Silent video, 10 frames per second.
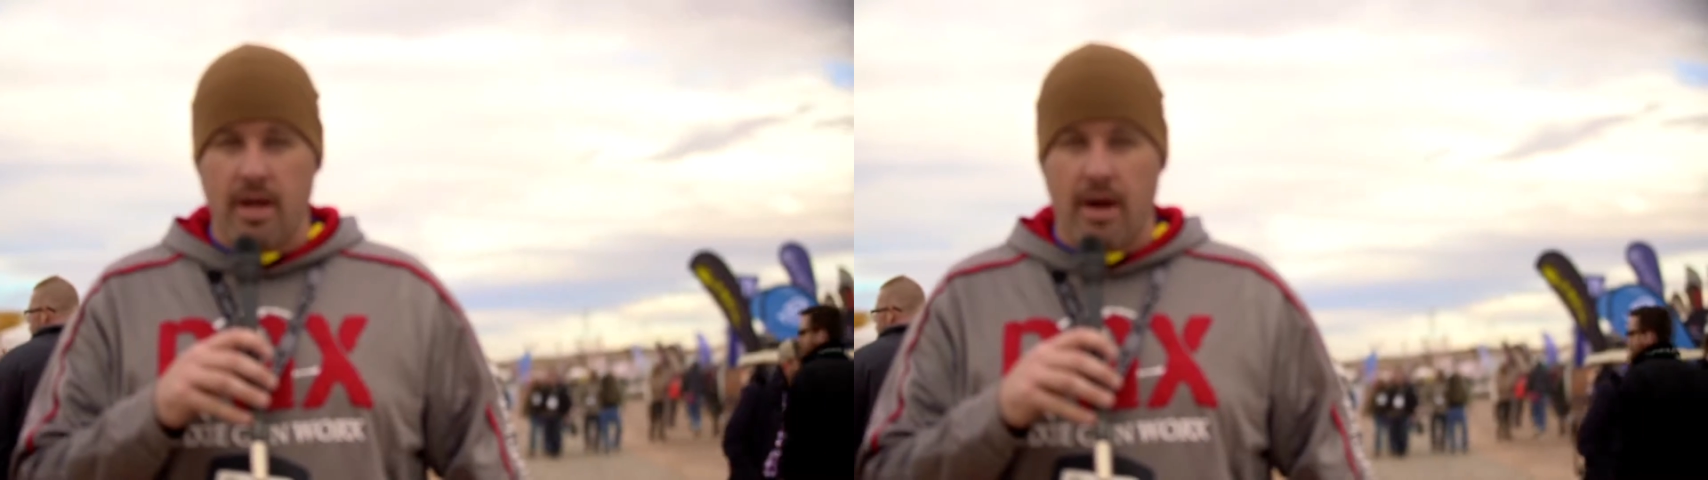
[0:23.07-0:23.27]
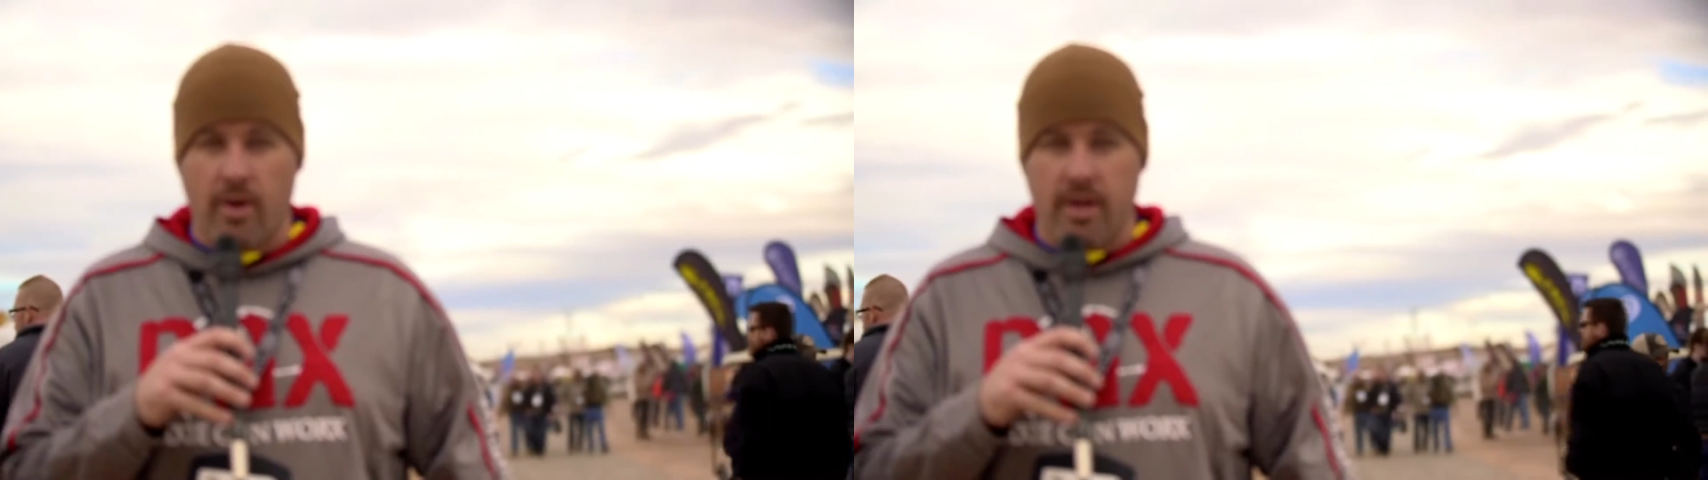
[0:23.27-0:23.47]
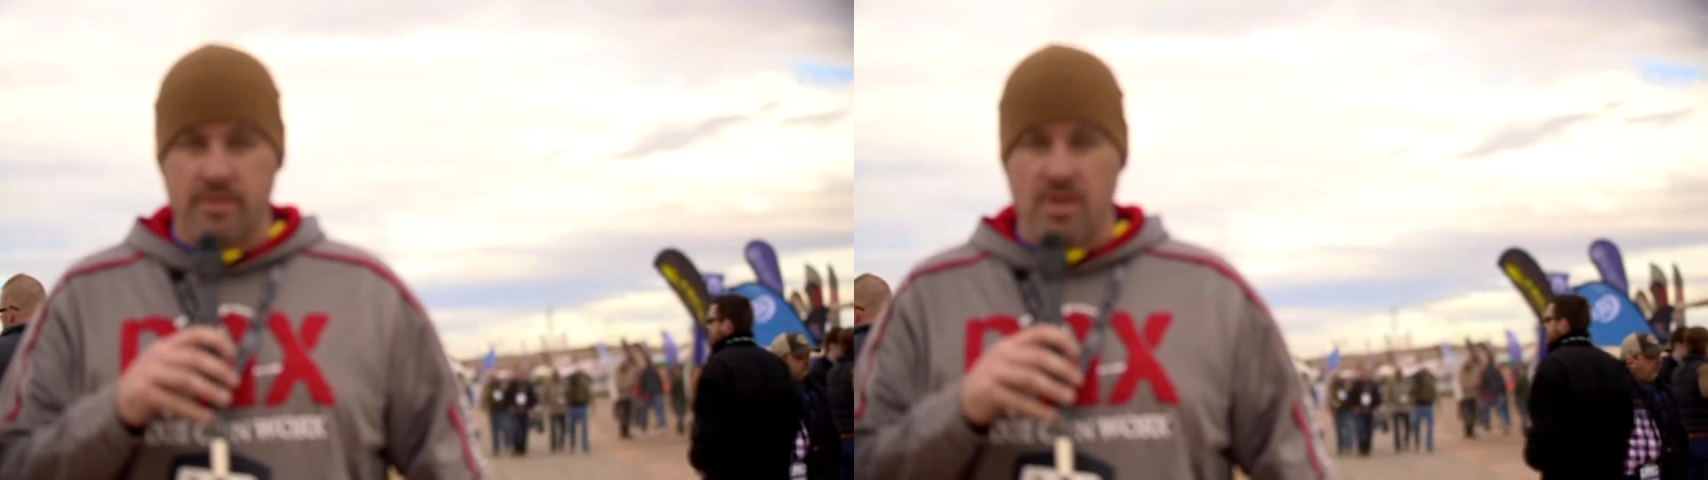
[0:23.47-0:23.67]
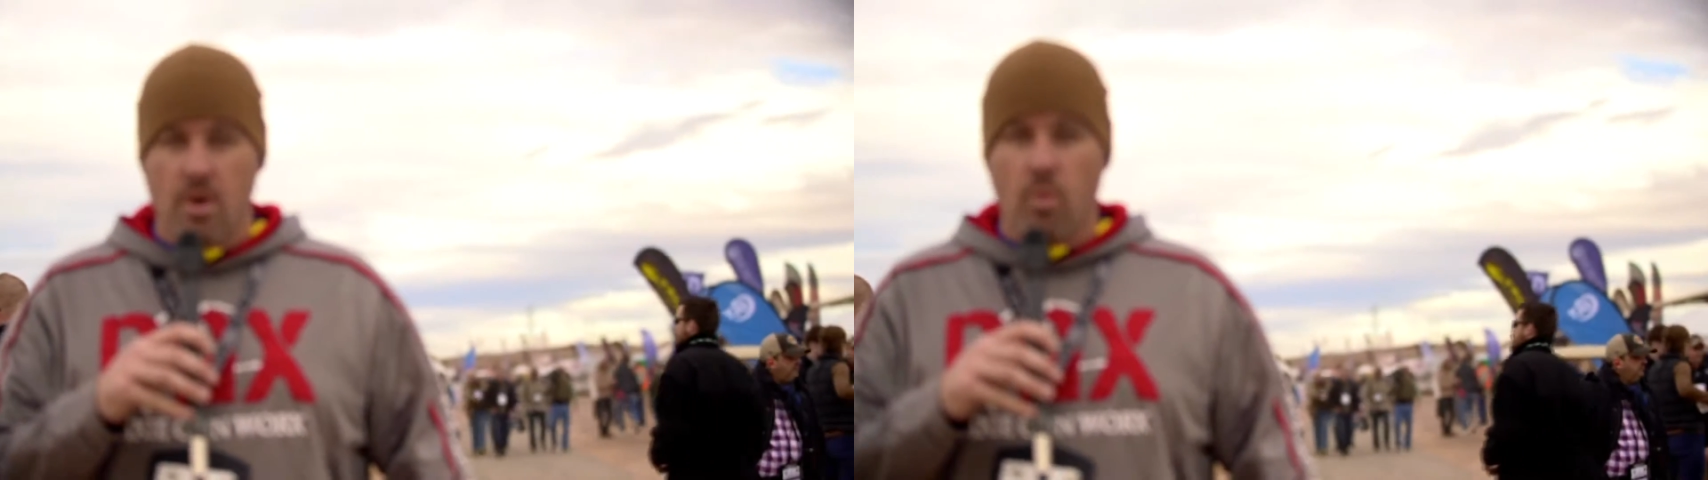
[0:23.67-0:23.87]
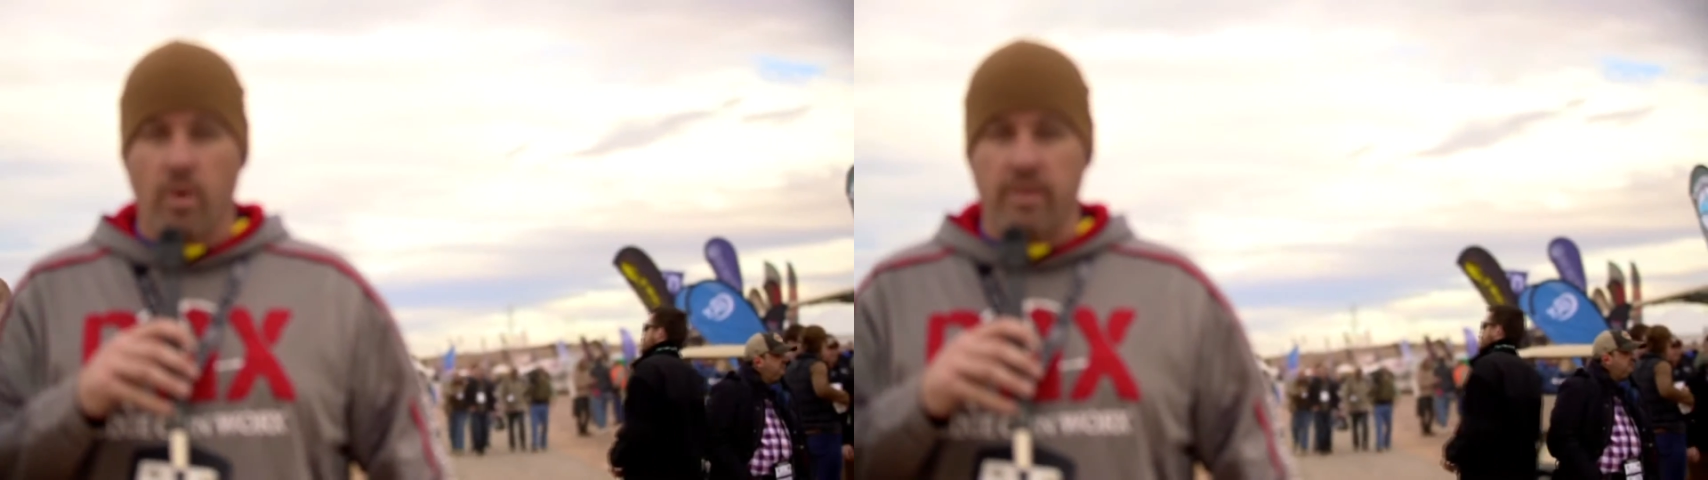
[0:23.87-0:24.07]
areas
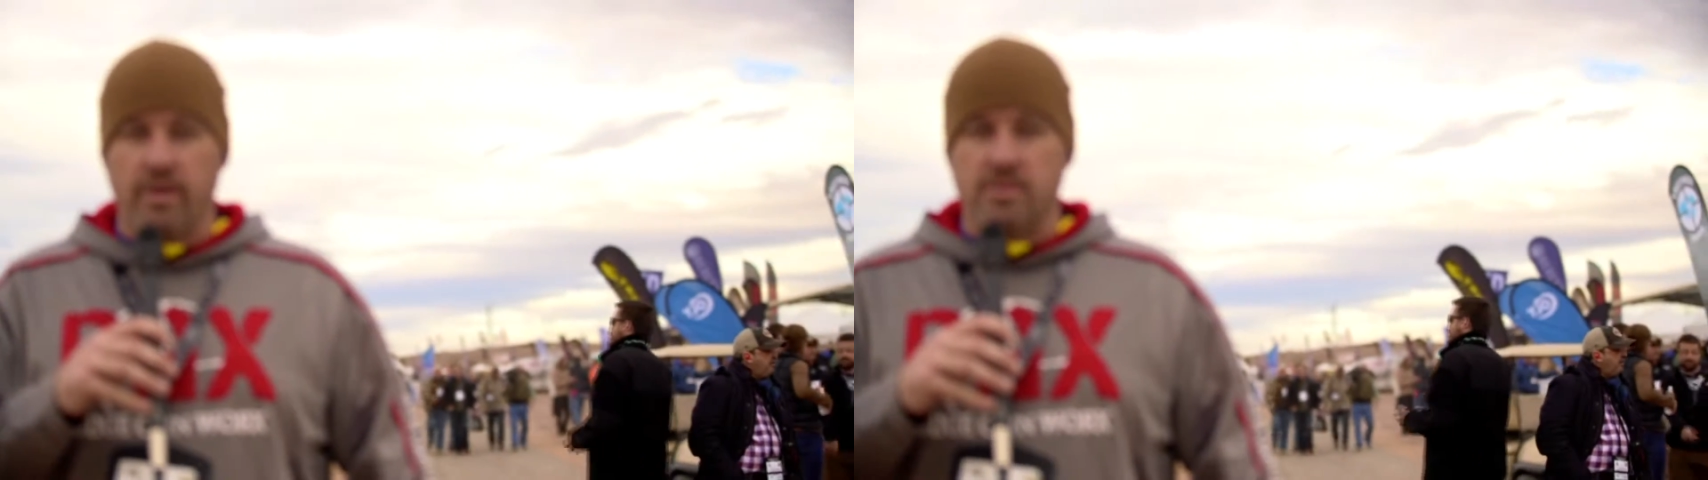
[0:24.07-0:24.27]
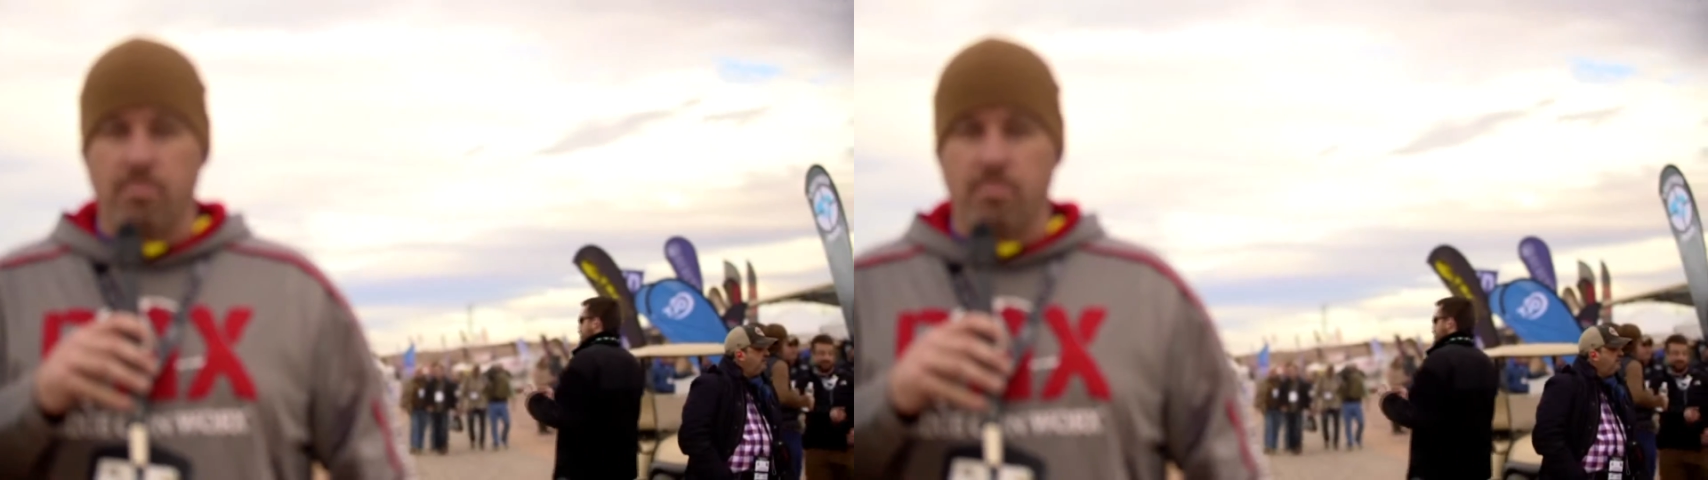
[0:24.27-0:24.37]
where there's